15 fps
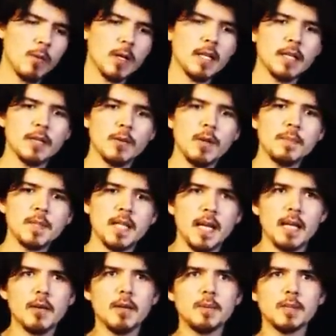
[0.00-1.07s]
to work on your rips and
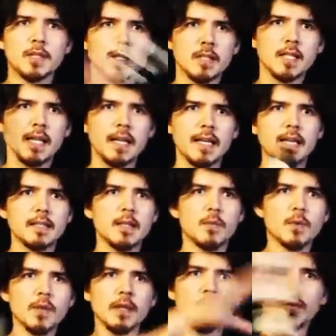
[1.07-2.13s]
anti-rips and just kind of get some
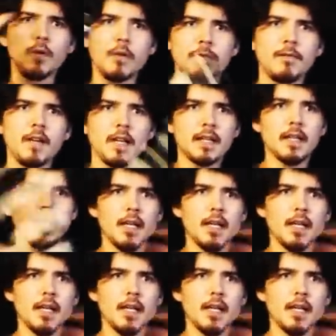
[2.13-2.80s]
really cool fun